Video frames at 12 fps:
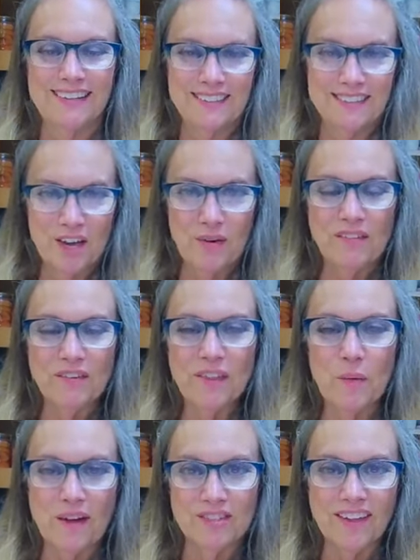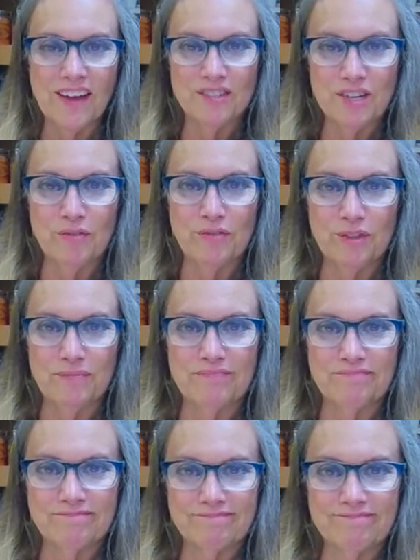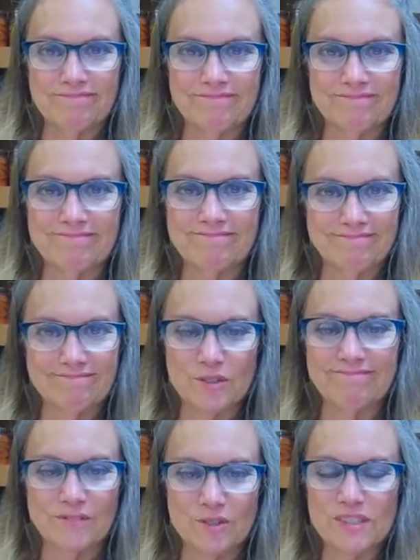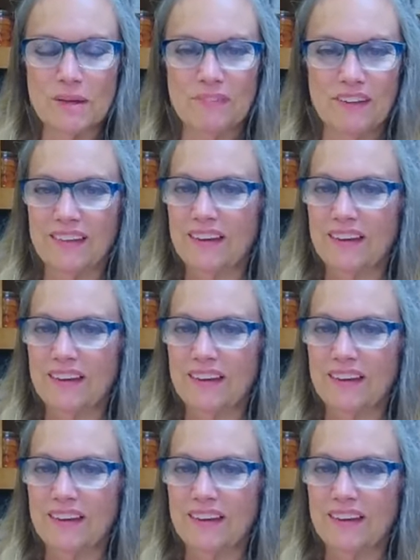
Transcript: So even though I love tofu, there's something that